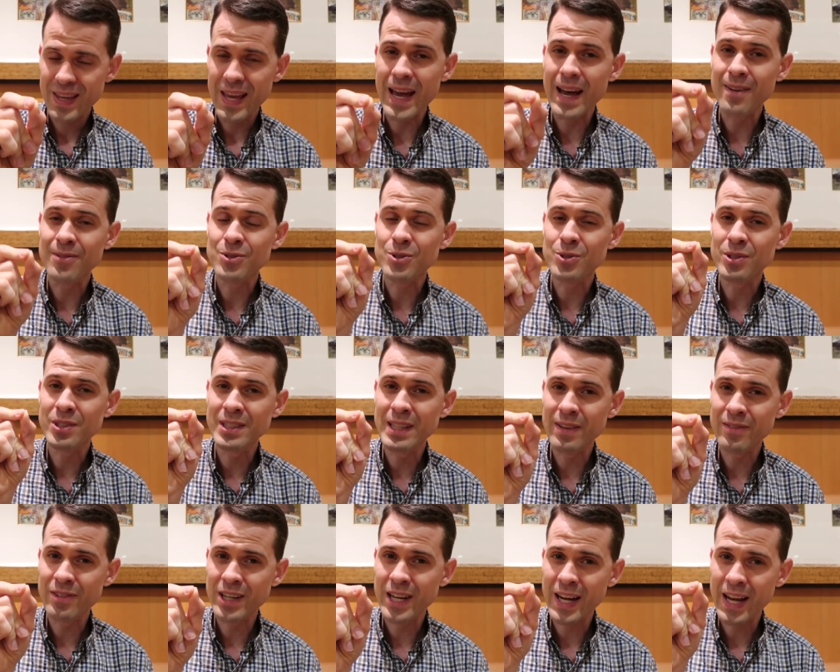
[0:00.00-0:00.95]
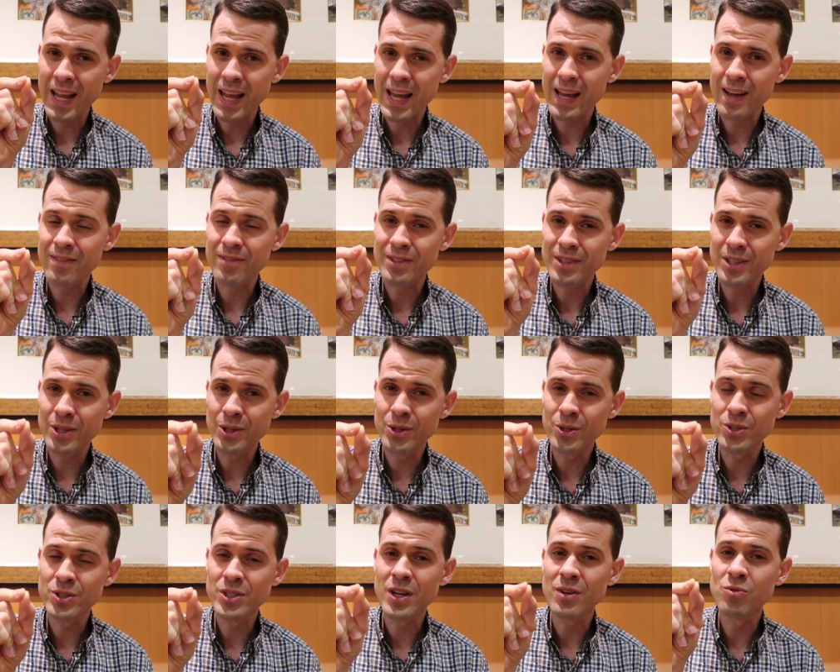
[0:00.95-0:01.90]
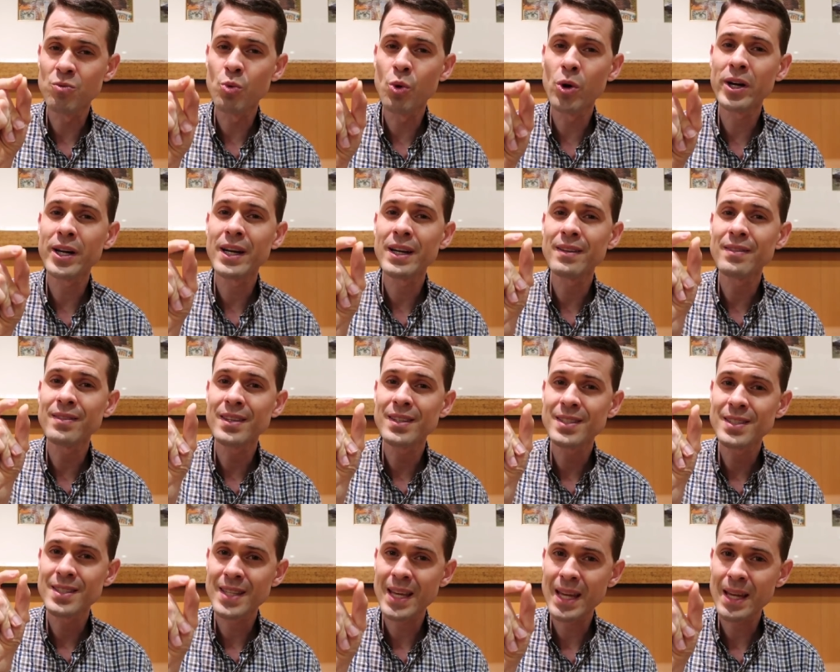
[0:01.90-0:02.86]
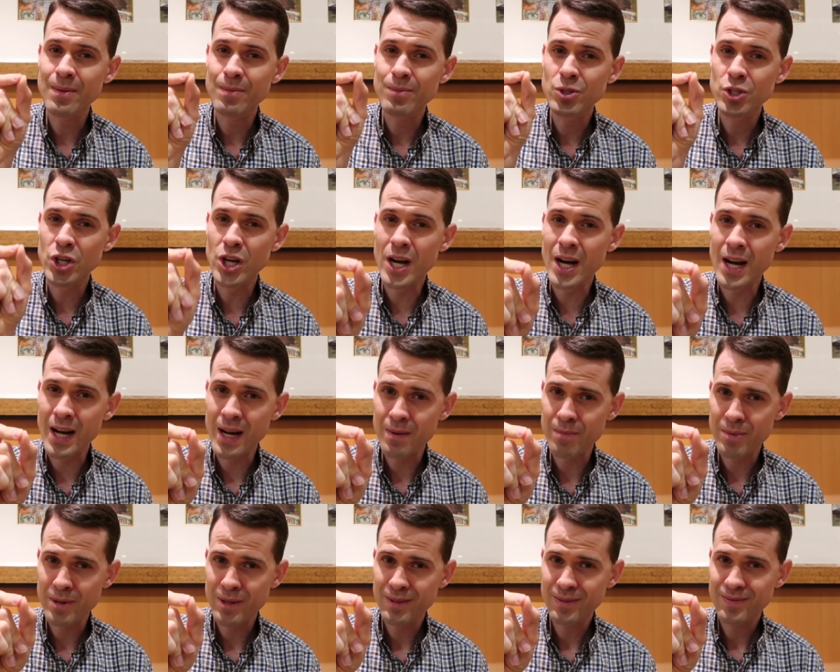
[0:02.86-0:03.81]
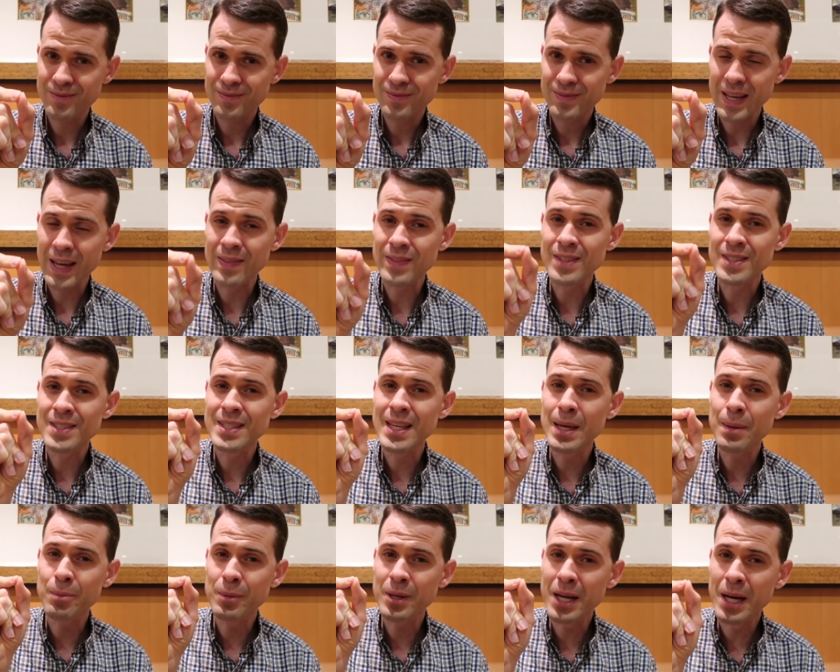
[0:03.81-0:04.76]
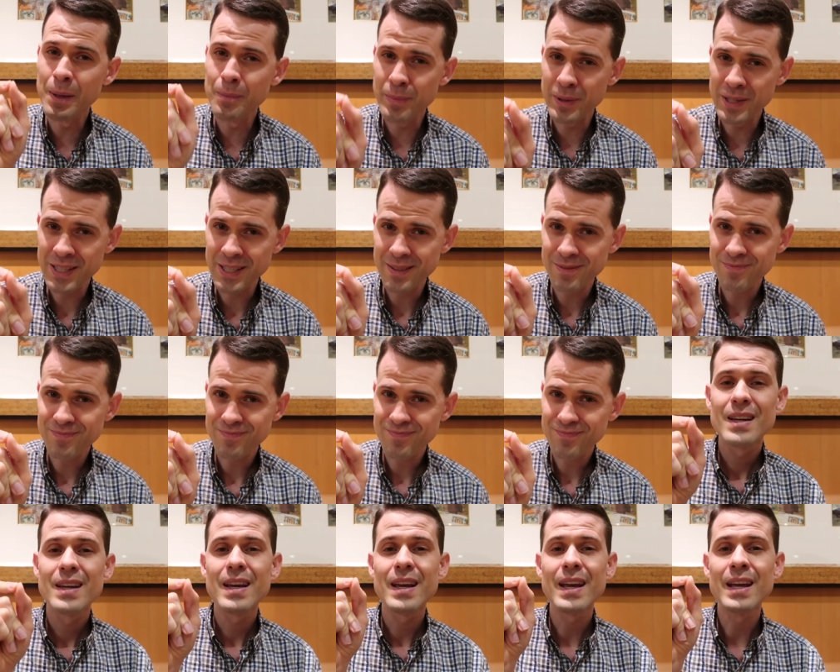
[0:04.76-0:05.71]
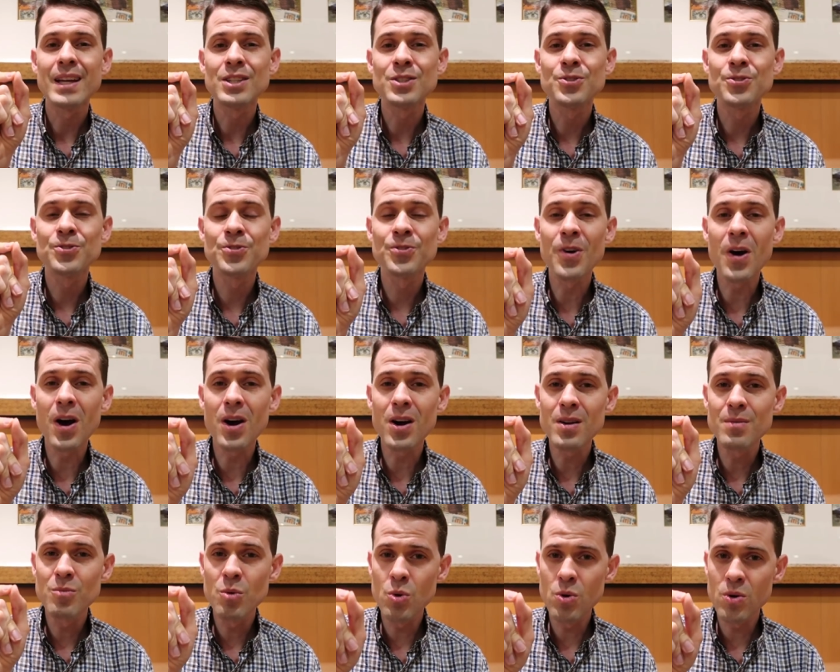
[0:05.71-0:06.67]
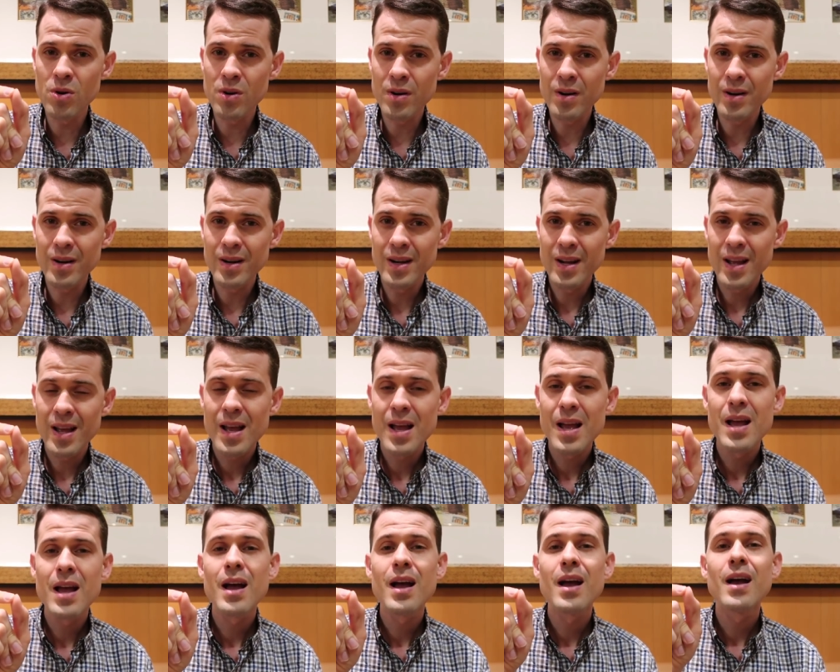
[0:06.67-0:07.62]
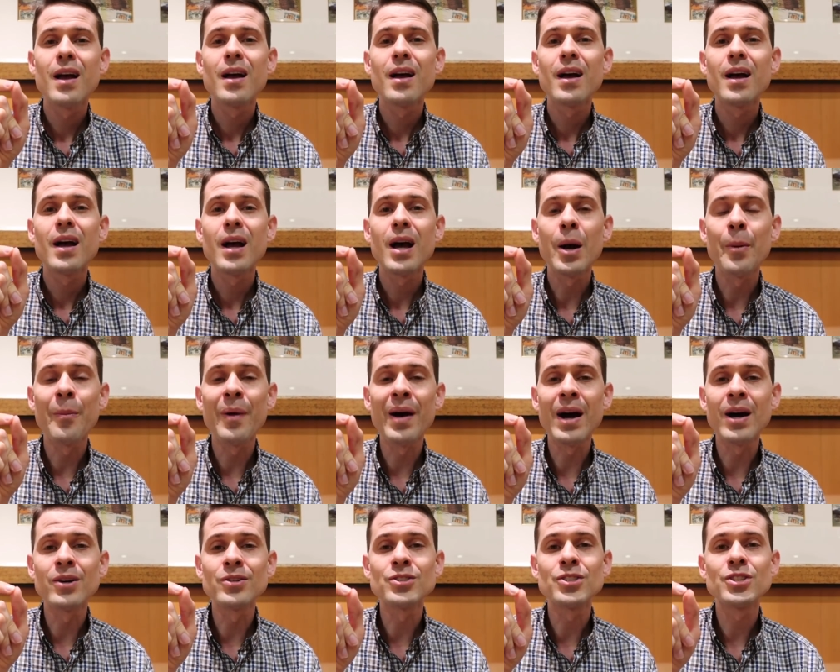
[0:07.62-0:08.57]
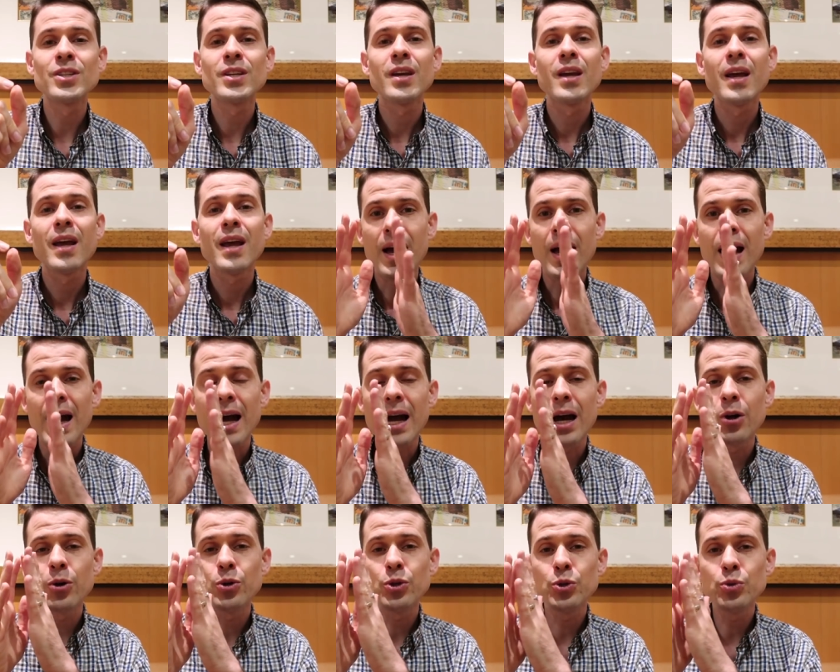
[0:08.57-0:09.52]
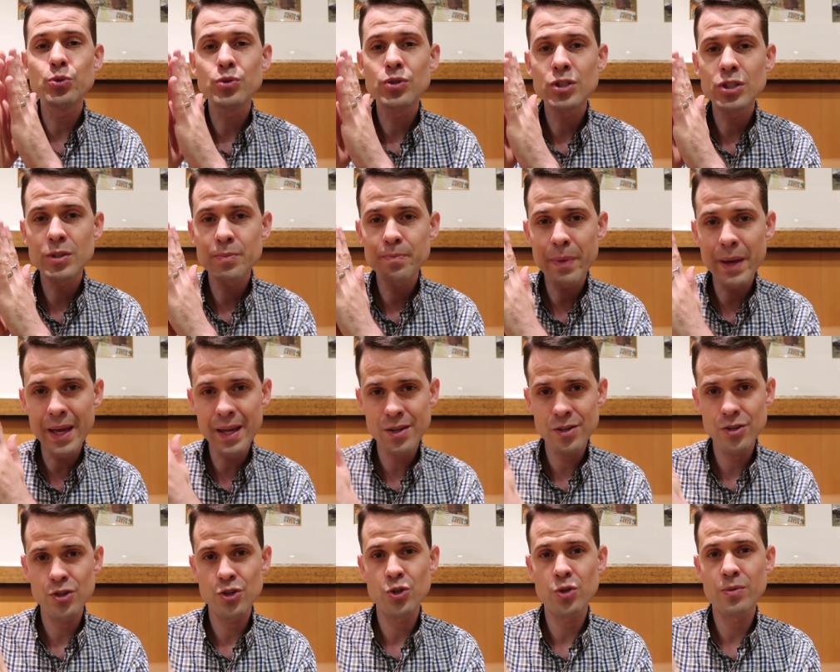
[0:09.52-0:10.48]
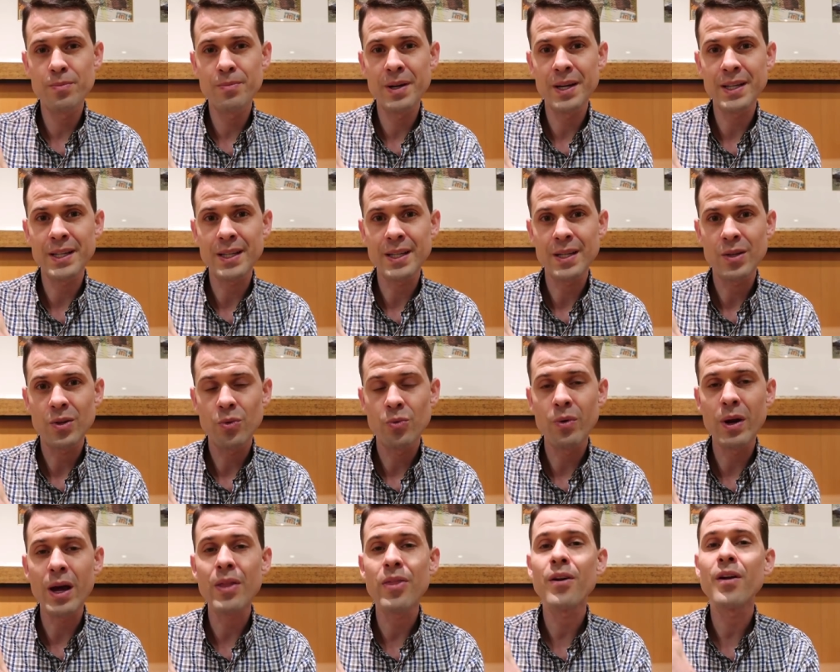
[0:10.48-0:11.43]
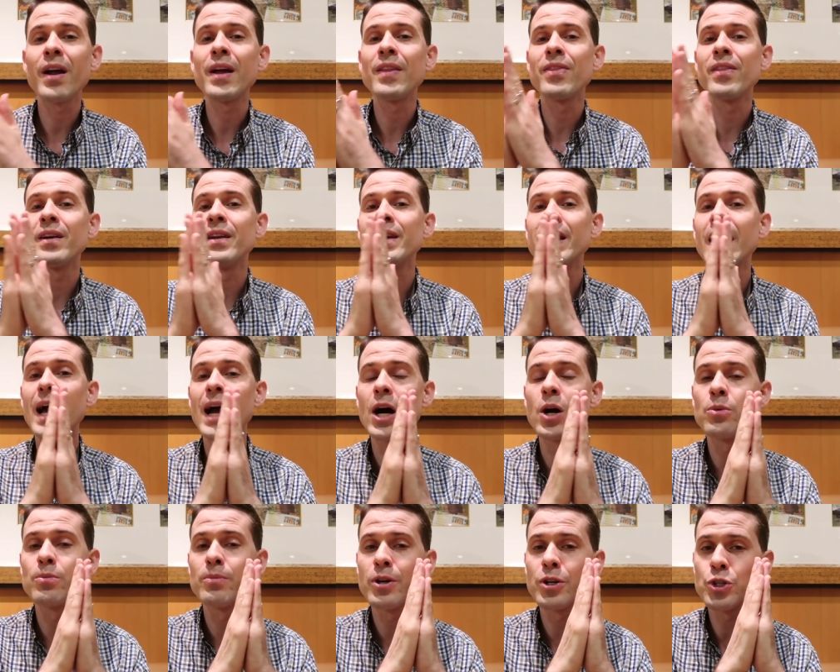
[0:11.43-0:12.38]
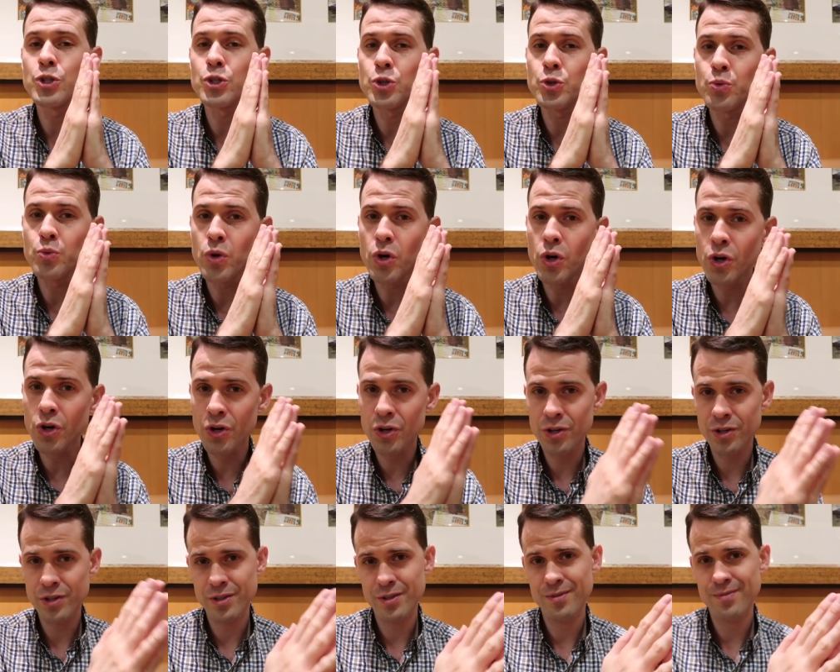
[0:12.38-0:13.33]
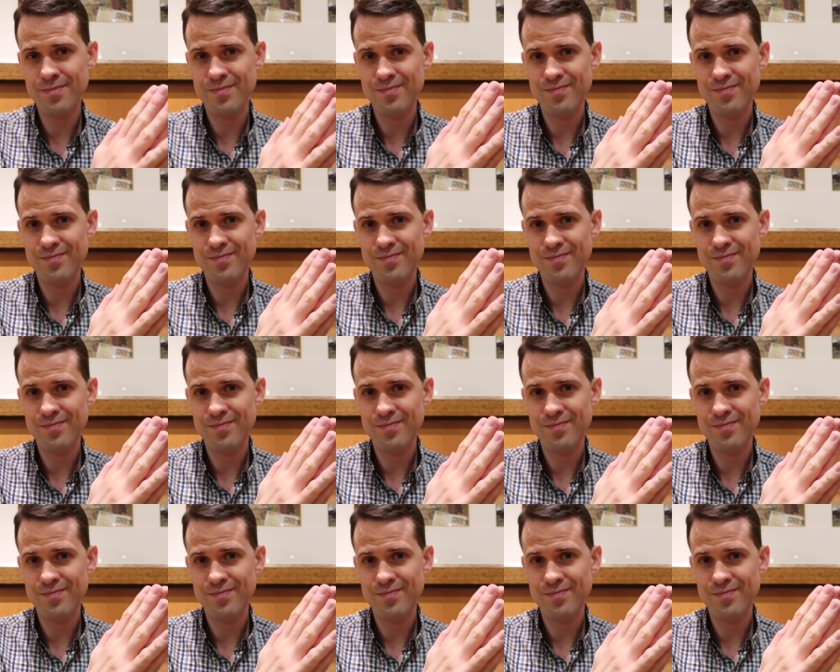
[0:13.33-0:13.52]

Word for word: after 11 and a half years of working the same job at the same company. It's far more about how you spend your money rather than how much you earn.